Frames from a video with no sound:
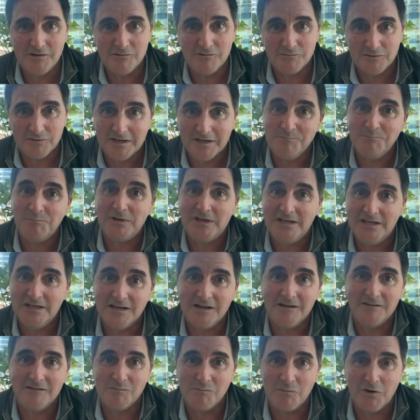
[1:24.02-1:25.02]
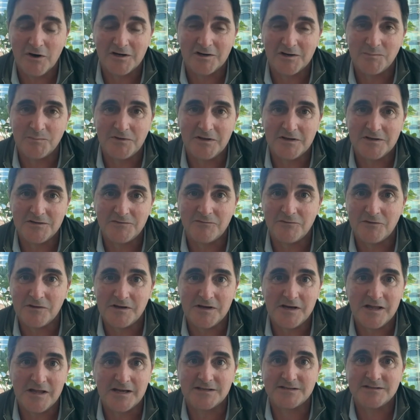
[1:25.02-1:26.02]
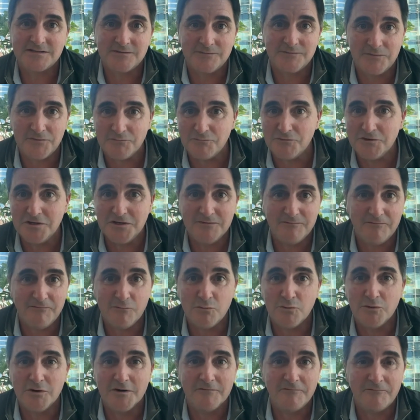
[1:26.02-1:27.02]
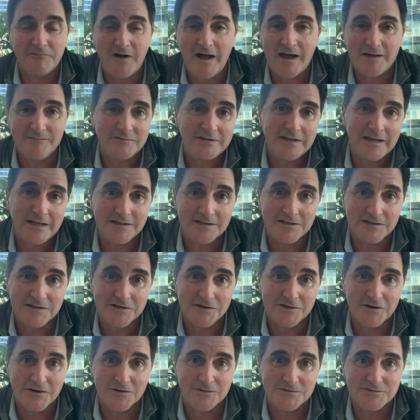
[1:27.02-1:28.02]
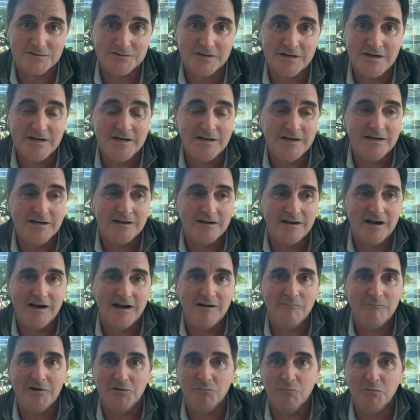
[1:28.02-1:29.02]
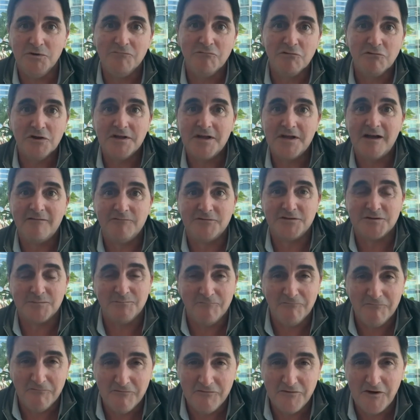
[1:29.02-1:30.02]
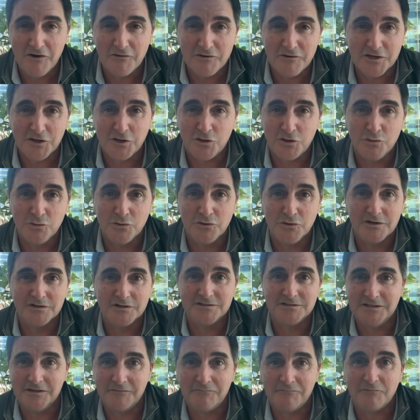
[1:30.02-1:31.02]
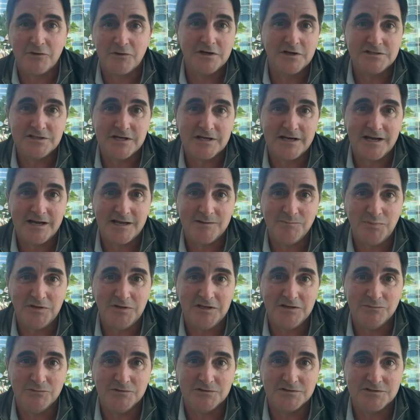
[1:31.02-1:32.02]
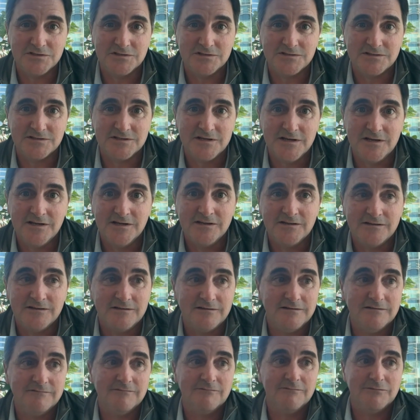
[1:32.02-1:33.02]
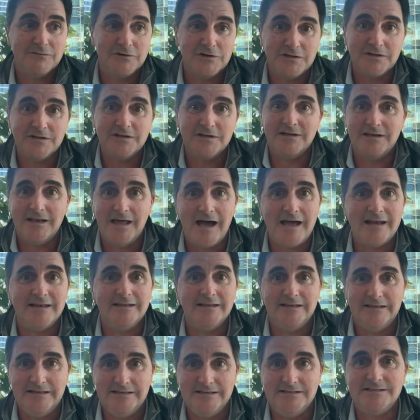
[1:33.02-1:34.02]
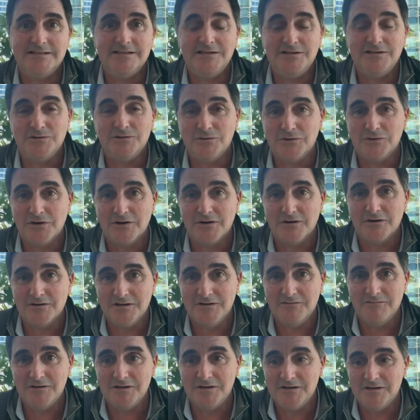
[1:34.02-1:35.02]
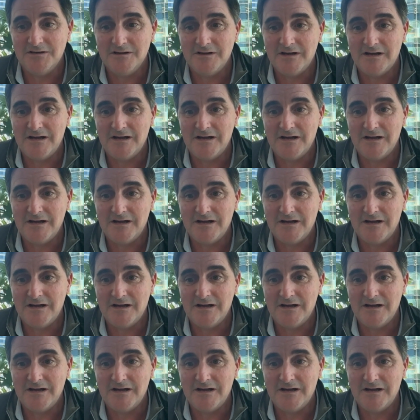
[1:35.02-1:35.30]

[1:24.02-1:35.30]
compete in the marketplace for the next 3, 4, 5, 10 years. And we really have some very core differentiated IP, which is really not easy or even